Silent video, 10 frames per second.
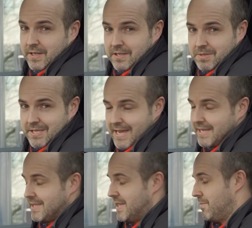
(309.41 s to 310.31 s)
that's a
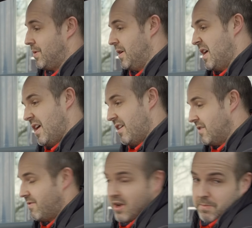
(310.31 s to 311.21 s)
Mercedes thing, but
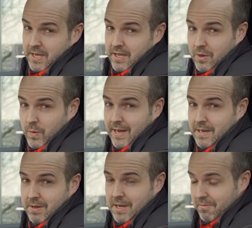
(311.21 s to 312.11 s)
you very
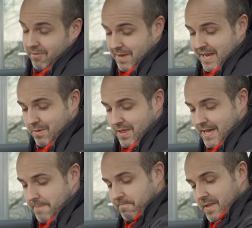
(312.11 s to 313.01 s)
quickly become familiar with that.